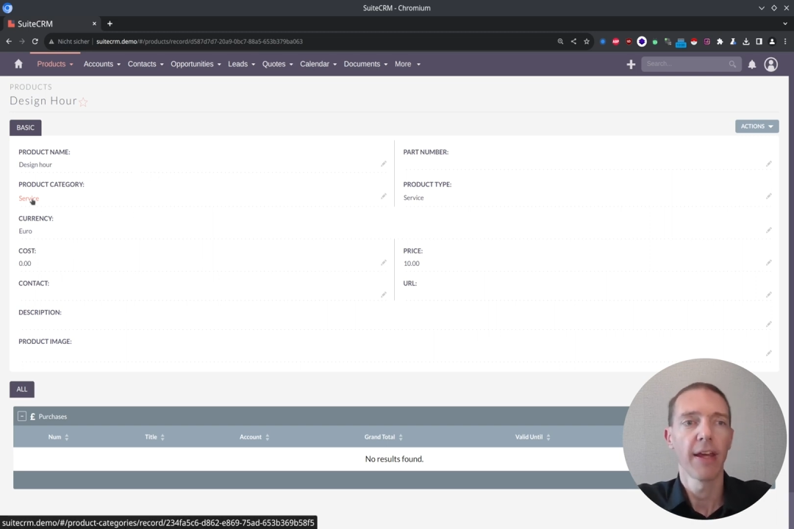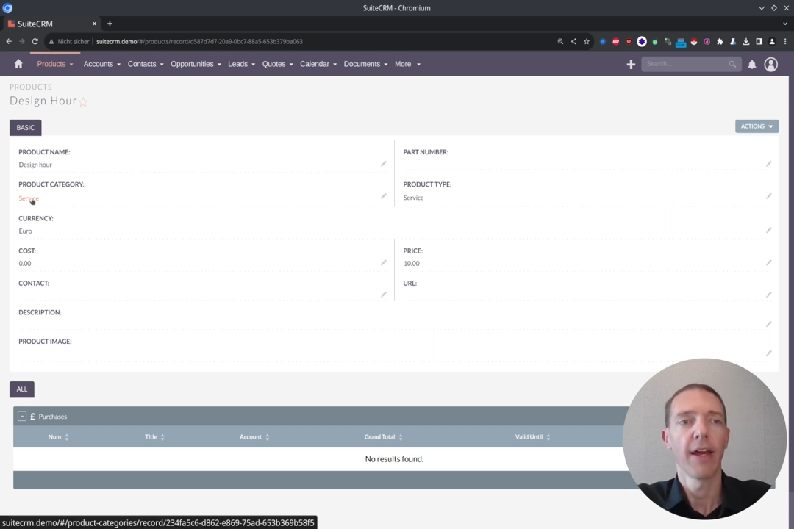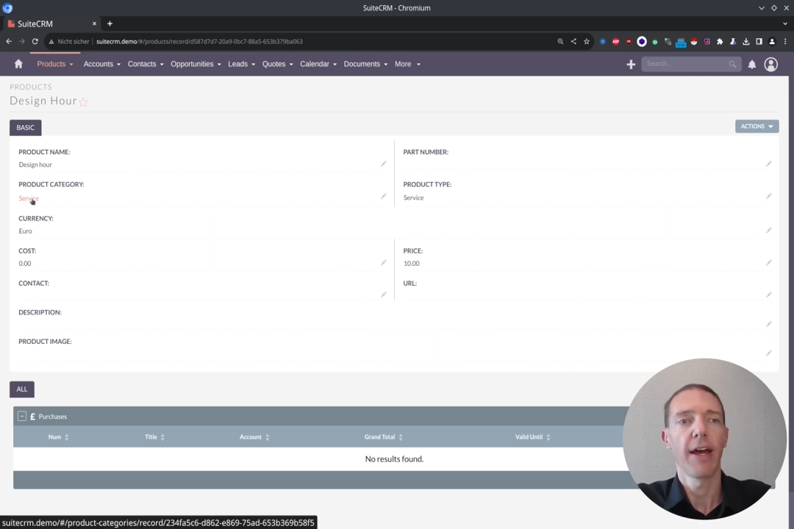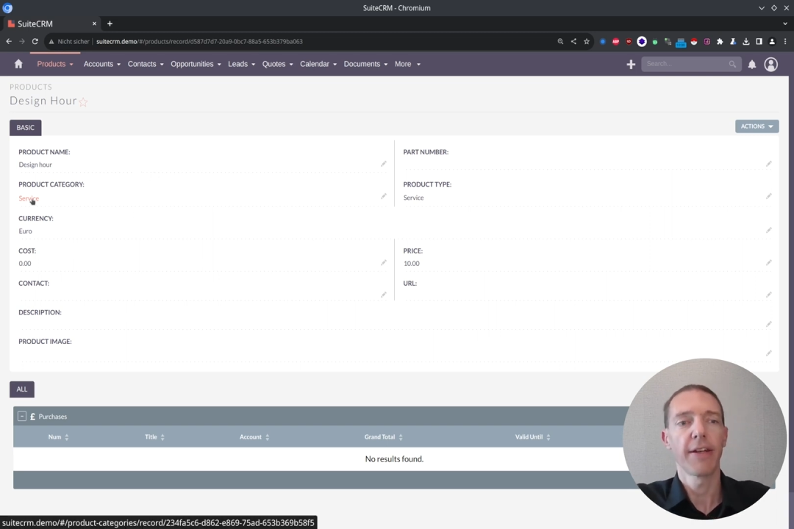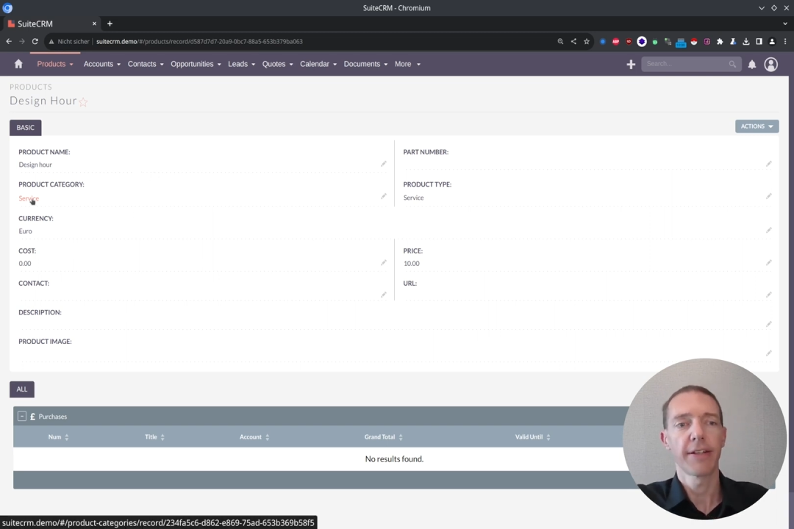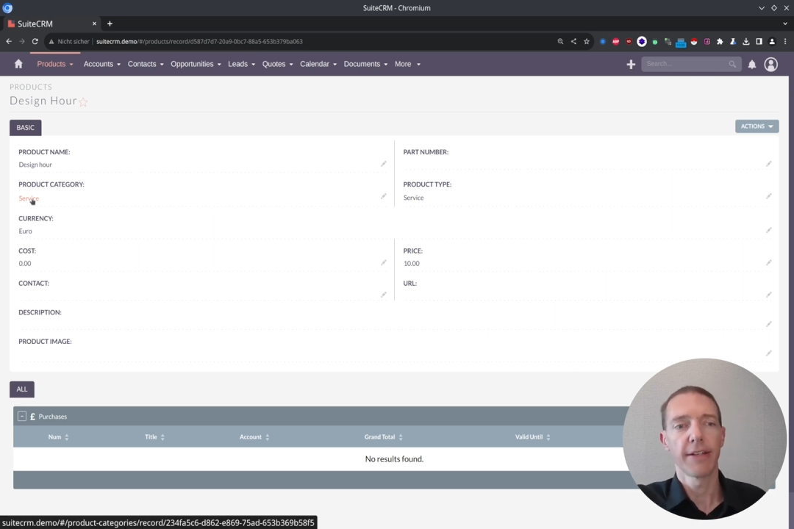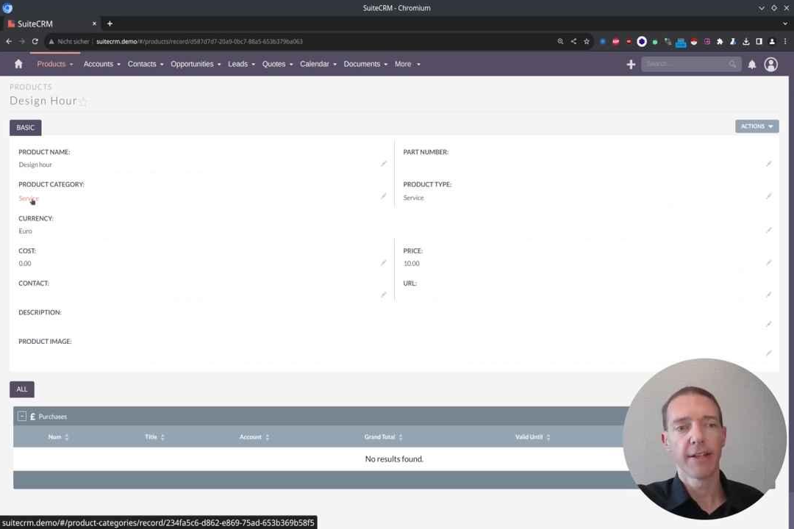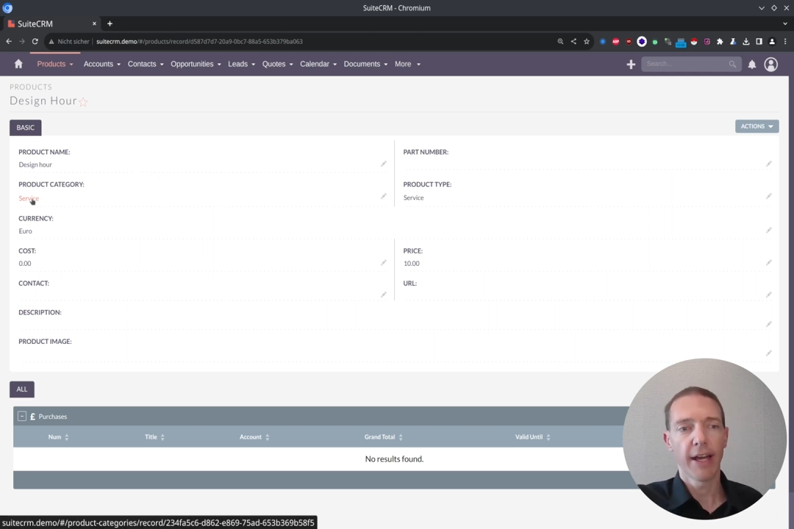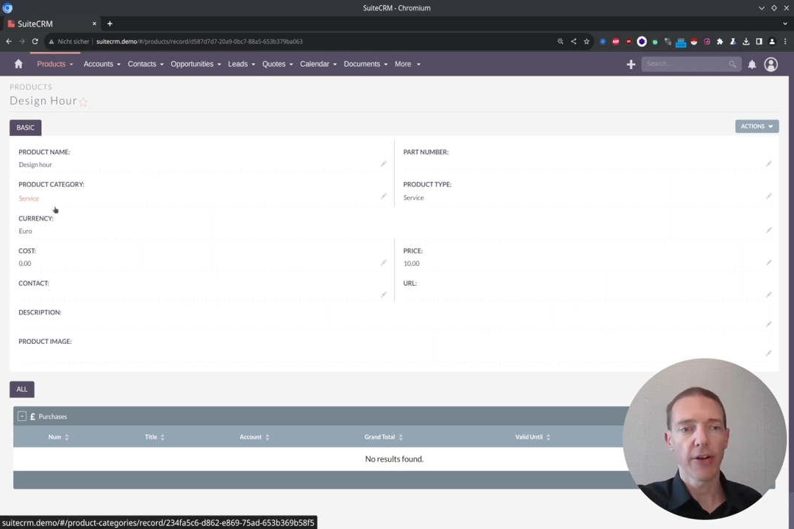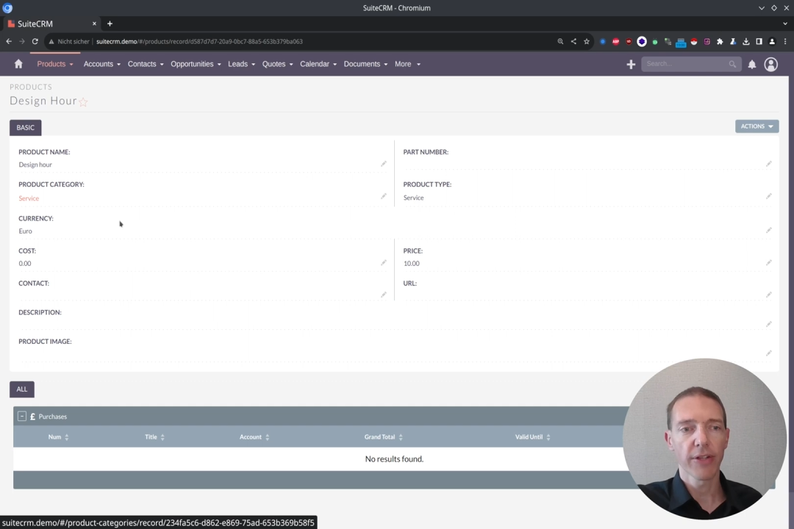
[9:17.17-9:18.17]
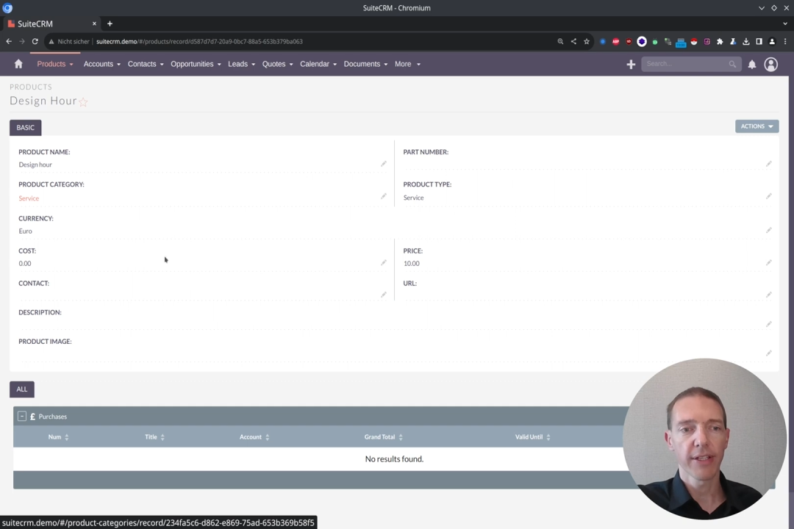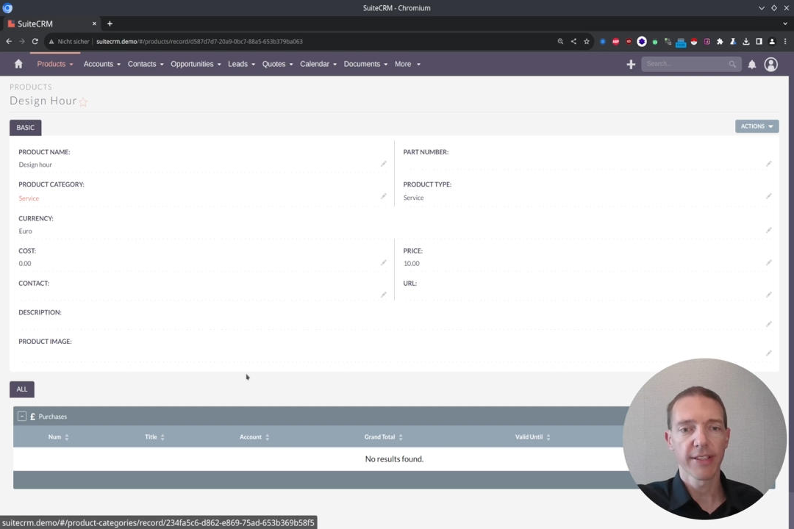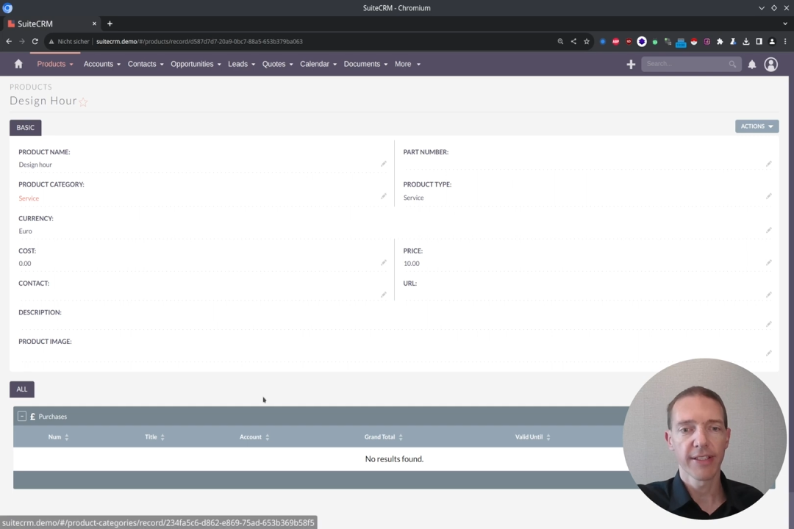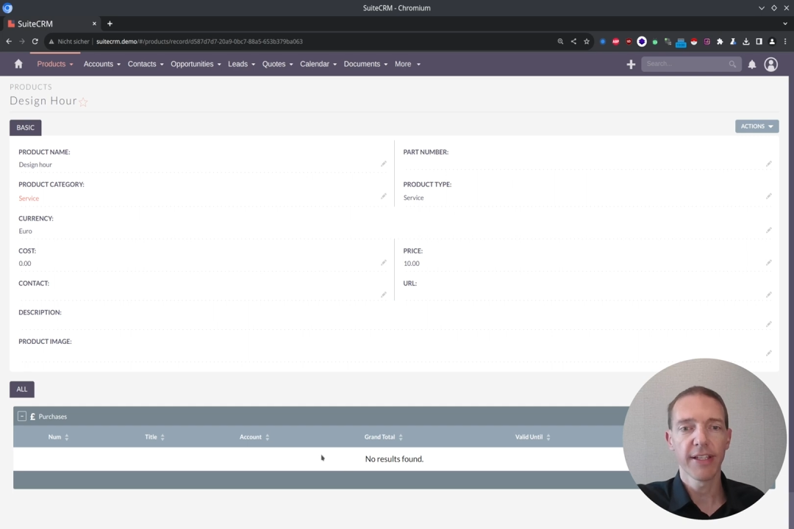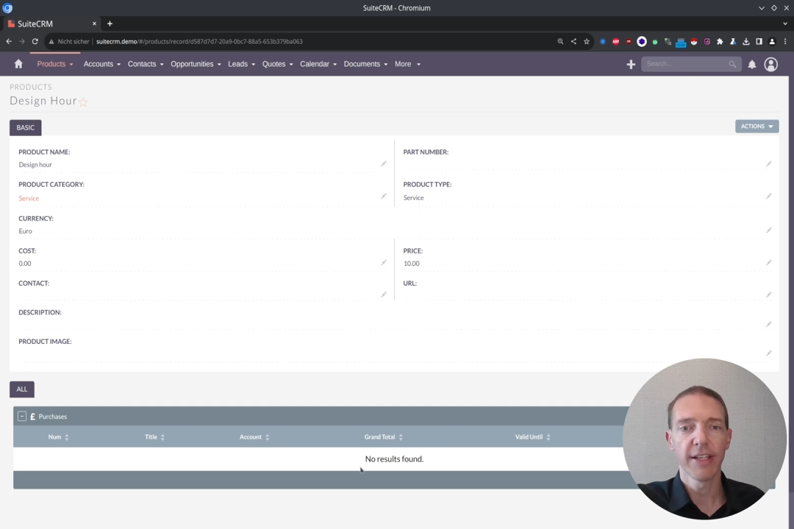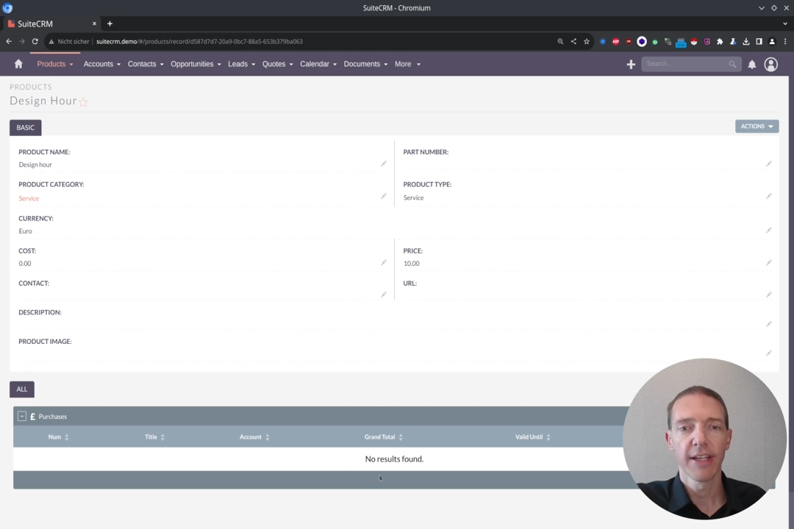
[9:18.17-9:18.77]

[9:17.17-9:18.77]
And now you can see